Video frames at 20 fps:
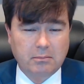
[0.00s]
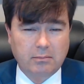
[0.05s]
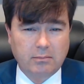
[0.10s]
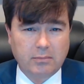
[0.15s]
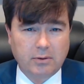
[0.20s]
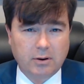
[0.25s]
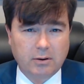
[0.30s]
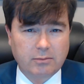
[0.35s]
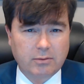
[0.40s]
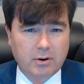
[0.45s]

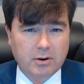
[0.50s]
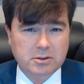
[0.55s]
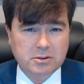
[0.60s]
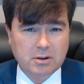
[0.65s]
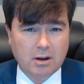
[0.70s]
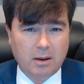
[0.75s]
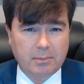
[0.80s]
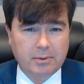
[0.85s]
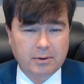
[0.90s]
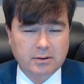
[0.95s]
various
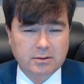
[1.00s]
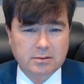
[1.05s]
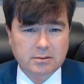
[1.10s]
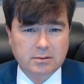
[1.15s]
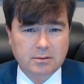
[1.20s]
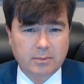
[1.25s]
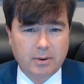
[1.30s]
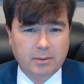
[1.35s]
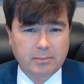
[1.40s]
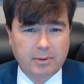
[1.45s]
topics
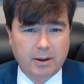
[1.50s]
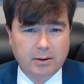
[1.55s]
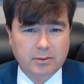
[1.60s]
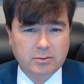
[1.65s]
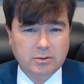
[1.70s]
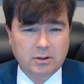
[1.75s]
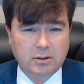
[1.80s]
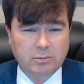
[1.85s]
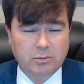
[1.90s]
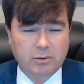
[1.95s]
about
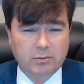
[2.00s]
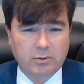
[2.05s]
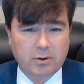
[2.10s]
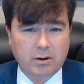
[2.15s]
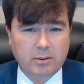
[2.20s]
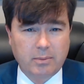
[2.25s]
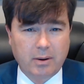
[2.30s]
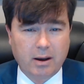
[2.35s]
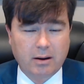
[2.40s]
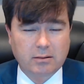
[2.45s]
bankruptcy that we've
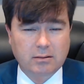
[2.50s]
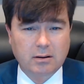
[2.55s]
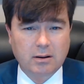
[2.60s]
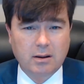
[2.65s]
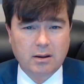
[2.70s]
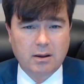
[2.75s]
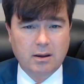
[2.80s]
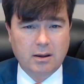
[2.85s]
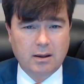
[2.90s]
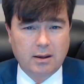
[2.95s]
written about.
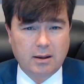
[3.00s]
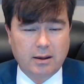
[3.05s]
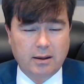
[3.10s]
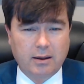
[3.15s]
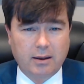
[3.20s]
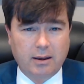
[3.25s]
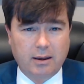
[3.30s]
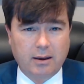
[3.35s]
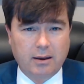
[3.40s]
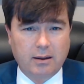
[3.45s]

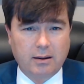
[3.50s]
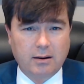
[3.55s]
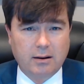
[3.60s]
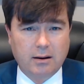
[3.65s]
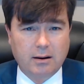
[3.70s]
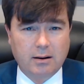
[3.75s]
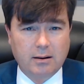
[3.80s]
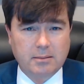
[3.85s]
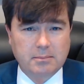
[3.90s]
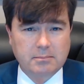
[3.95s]
And
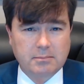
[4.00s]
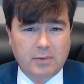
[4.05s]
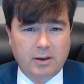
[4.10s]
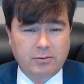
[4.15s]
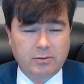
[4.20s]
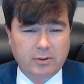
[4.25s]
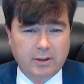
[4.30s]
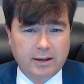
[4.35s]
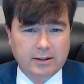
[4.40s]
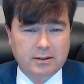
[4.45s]

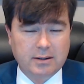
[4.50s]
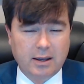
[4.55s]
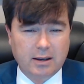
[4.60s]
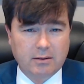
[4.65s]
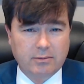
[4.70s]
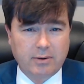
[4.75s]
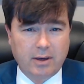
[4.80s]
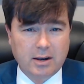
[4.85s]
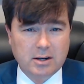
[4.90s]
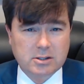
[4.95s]
if you'd like to take
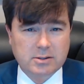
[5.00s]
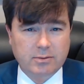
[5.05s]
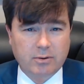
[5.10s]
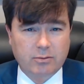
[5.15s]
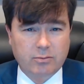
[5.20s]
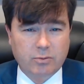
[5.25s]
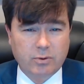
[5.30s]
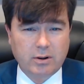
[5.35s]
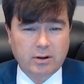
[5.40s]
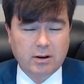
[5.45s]
advantage of a
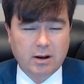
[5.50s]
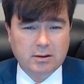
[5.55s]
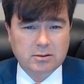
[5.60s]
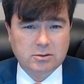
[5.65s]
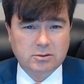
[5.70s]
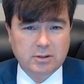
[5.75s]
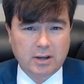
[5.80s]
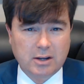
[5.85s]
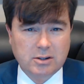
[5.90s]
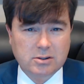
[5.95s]
free
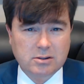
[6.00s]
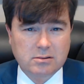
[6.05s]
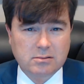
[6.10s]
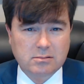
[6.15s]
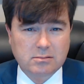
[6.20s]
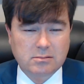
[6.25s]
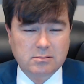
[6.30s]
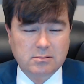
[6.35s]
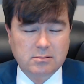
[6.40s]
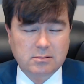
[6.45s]

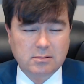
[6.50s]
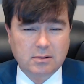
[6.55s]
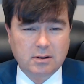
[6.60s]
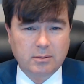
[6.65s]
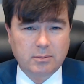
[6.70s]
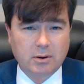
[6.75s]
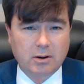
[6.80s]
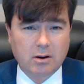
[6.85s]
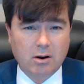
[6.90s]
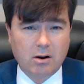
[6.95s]
consultation,
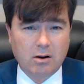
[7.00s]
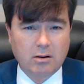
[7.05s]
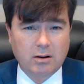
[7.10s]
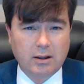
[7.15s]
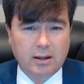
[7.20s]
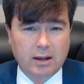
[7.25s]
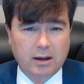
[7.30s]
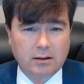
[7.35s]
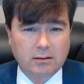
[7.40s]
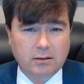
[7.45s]
give me a call,
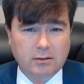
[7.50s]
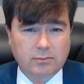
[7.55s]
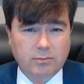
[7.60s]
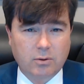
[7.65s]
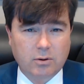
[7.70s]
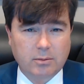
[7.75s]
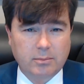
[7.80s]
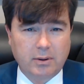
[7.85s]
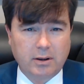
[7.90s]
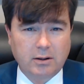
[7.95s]
and I look
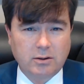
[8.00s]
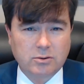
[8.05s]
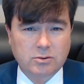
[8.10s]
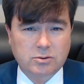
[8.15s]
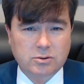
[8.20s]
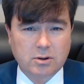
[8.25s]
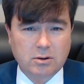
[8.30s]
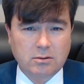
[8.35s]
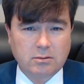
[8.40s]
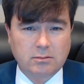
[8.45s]
forward to meeting you
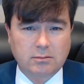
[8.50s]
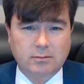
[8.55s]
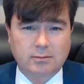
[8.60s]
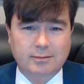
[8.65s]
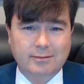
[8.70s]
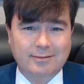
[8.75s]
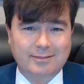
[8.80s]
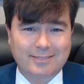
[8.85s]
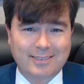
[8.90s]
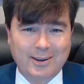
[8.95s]
soon.
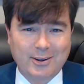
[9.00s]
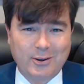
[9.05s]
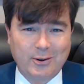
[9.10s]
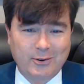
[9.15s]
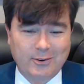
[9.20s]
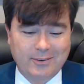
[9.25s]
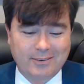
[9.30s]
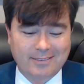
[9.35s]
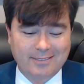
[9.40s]
Thank you.